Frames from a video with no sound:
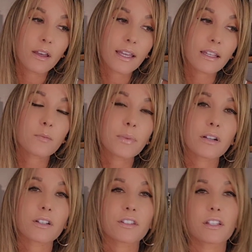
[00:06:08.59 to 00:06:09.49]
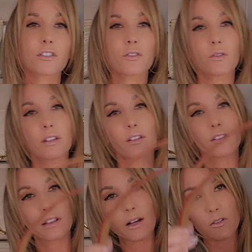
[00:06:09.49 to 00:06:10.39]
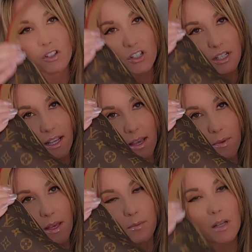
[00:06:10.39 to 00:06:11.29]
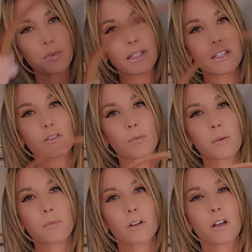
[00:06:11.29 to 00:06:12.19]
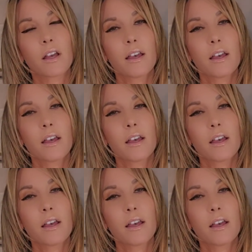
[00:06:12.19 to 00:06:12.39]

in comparison to this Slouchy MM. Now, please remember